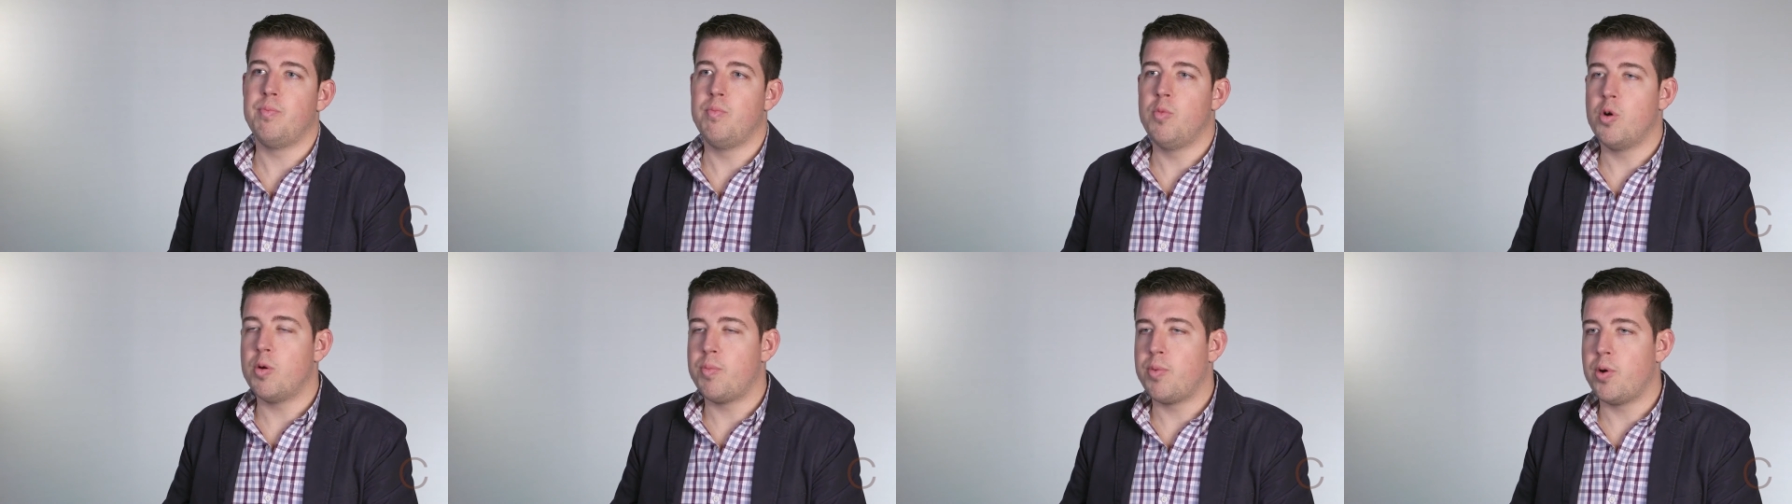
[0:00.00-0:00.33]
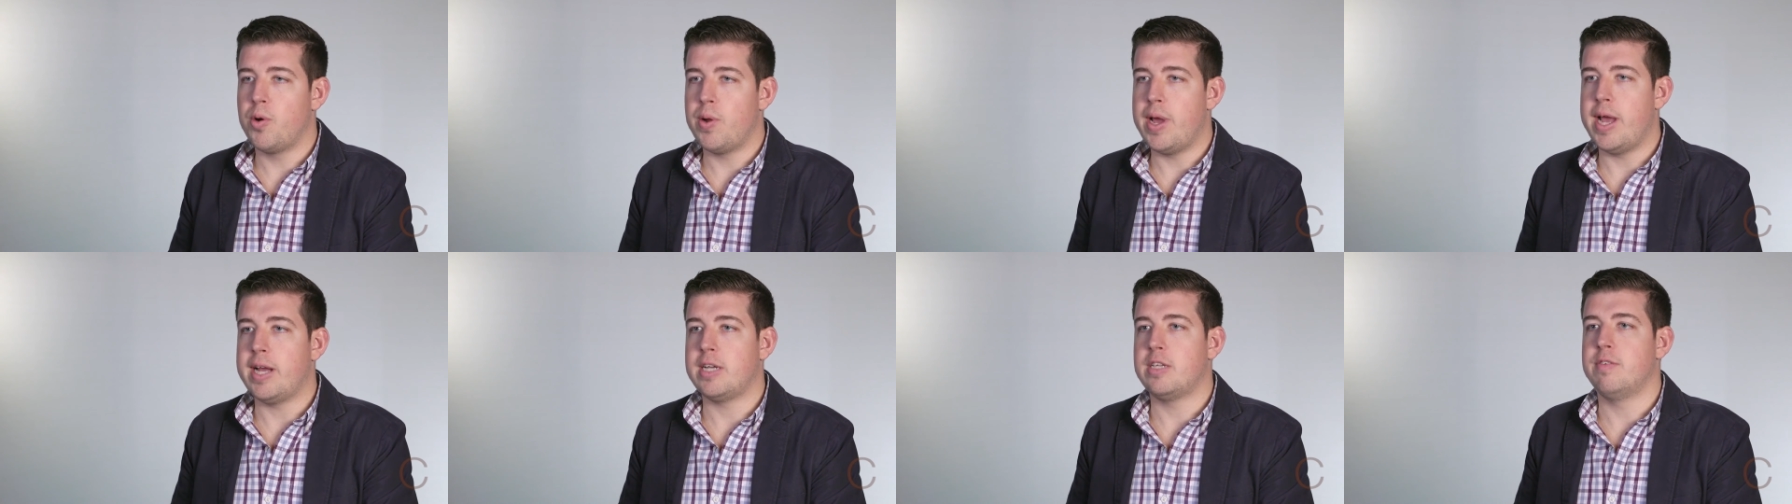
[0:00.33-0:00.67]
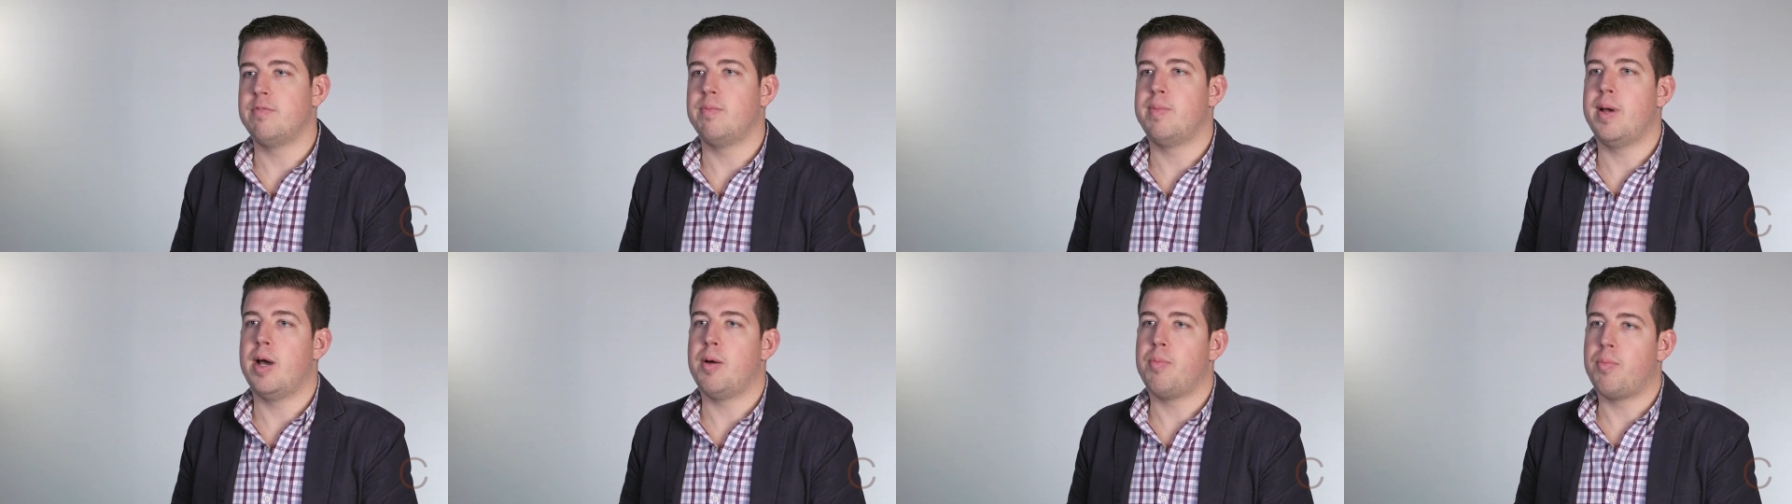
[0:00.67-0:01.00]
more proactive
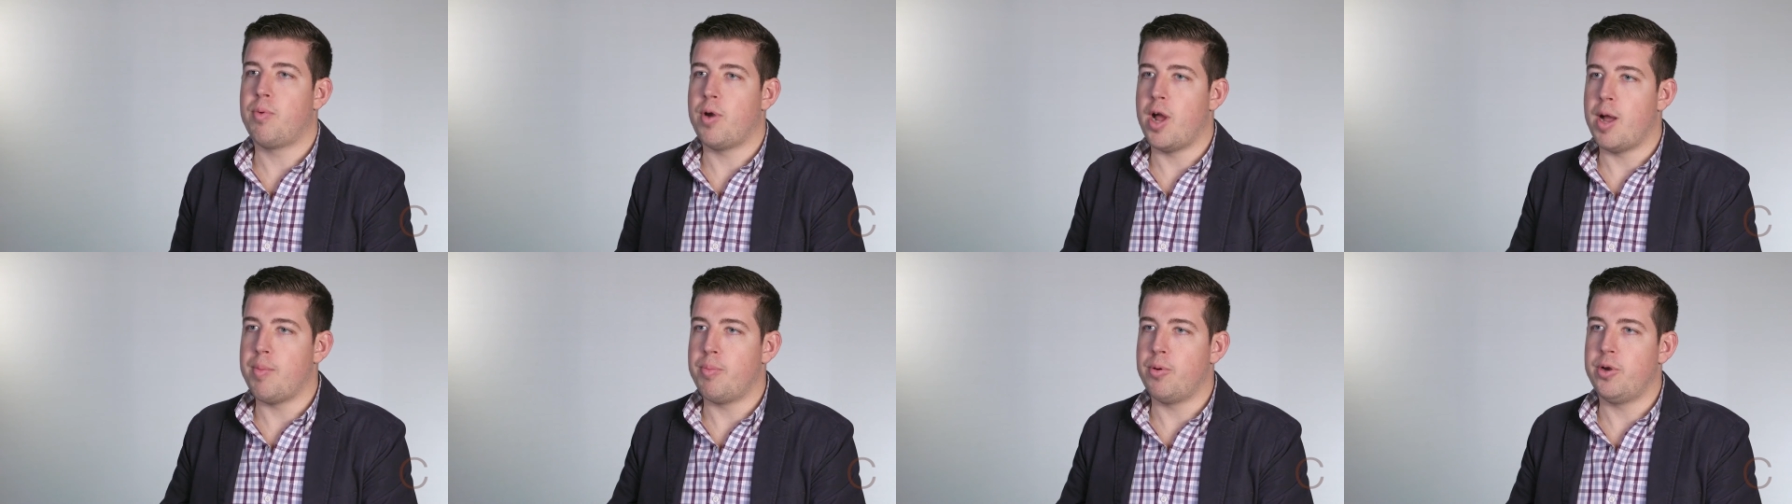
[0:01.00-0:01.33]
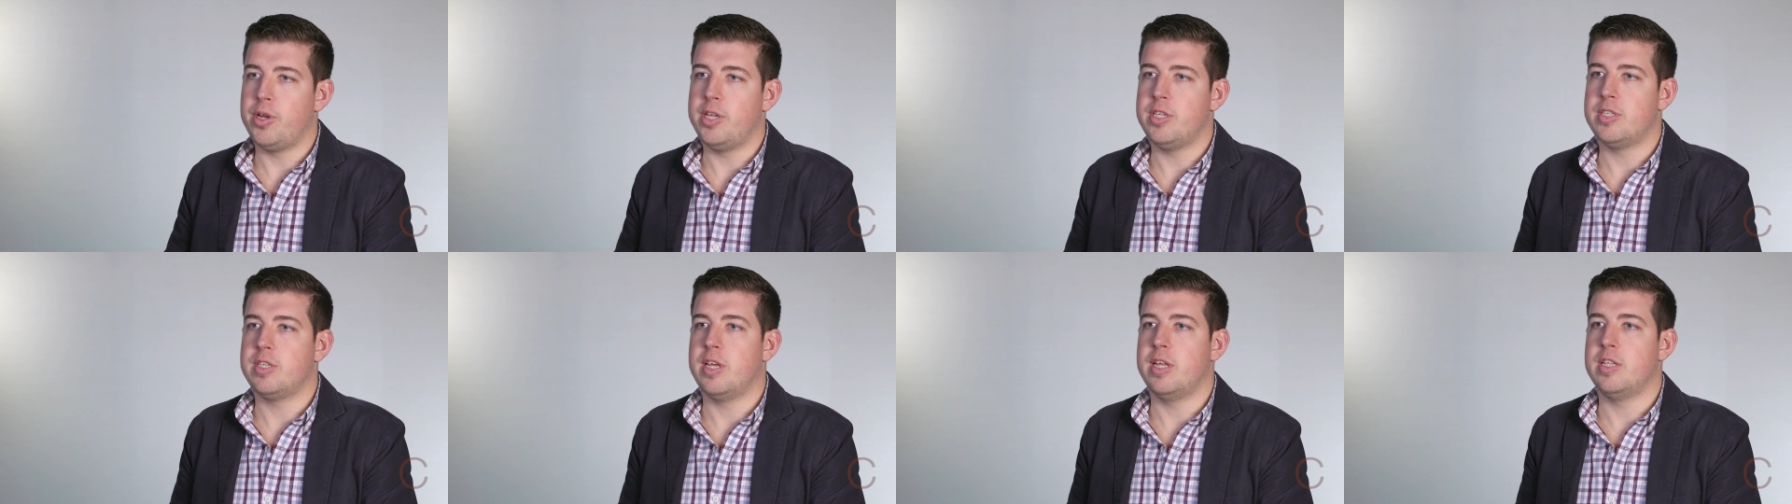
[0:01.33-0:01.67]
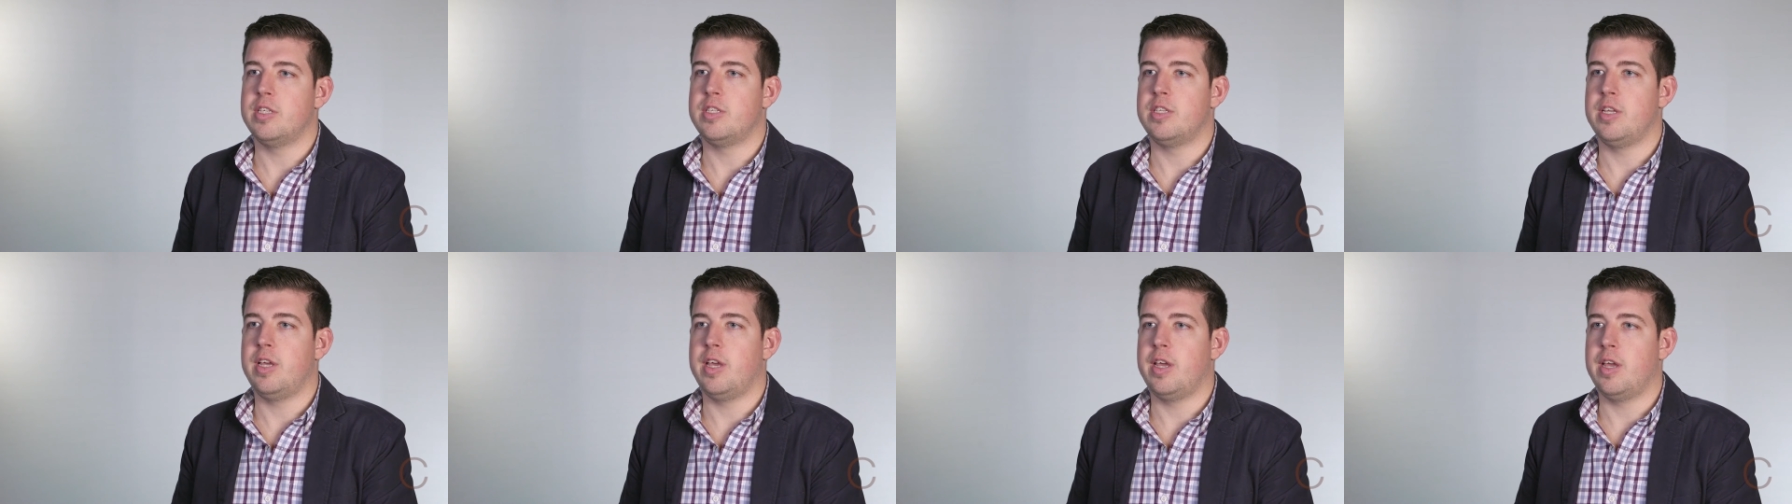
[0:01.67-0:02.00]
about property
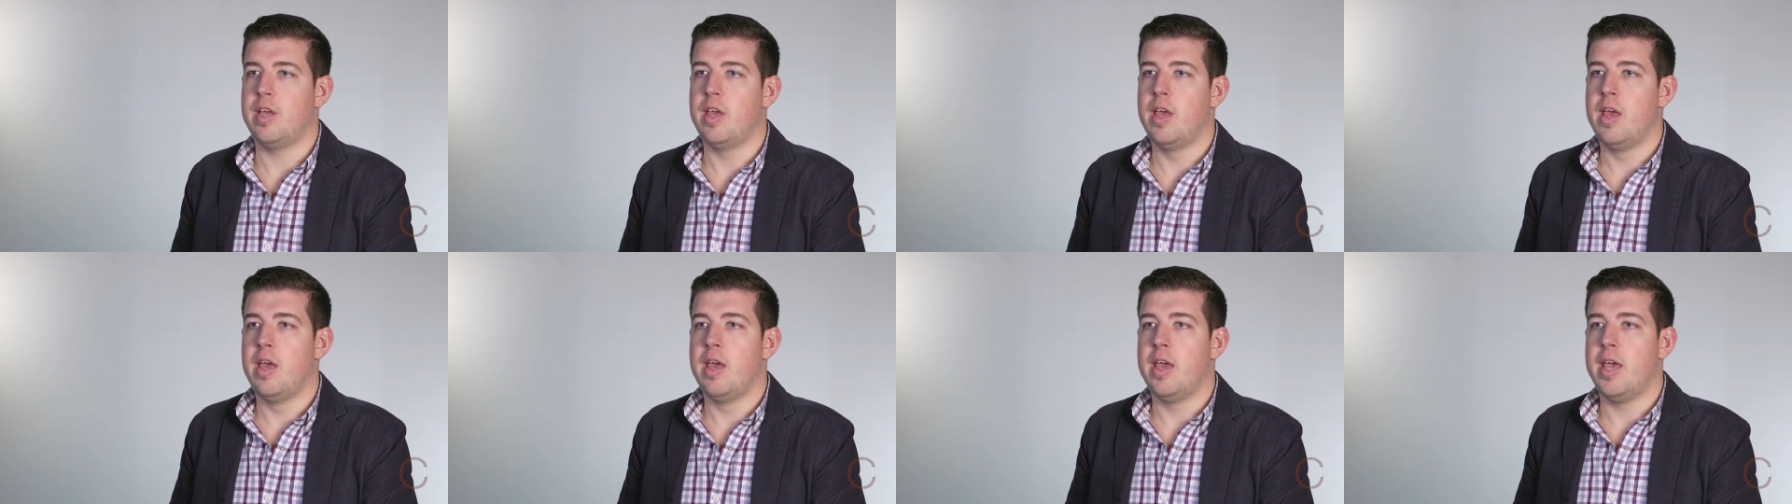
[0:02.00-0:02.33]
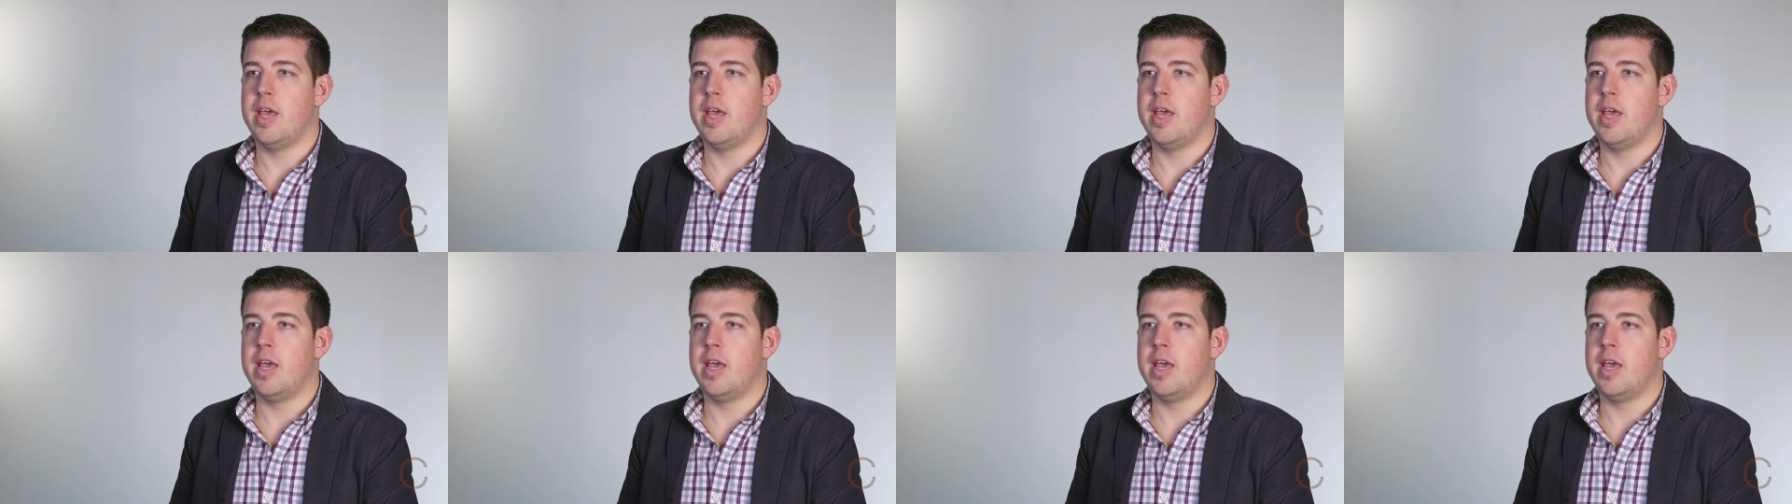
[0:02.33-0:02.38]
sensing